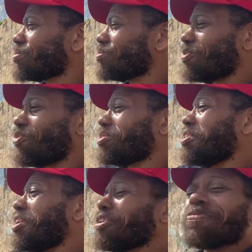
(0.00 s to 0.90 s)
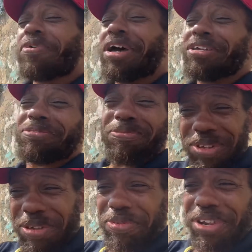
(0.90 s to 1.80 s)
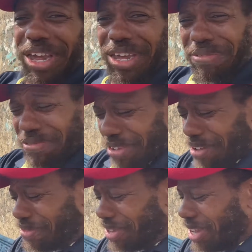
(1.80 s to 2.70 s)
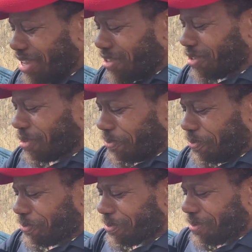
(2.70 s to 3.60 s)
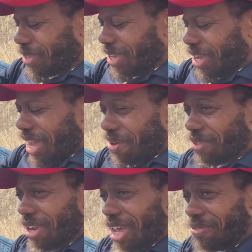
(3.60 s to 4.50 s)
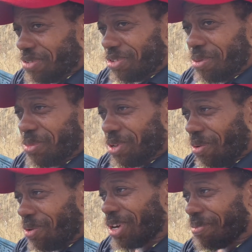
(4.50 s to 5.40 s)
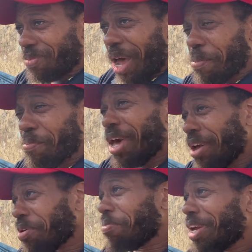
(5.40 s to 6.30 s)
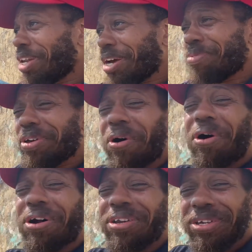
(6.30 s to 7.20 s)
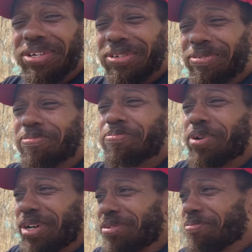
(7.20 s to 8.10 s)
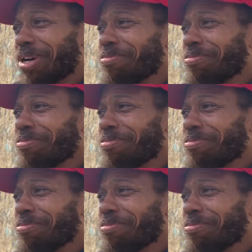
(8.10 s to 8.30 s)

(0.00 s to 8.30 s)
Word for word: But, for today, it's Friday, so we'll keep it light and fluffy. So I have the live stream going up. I may or may not be on it, but my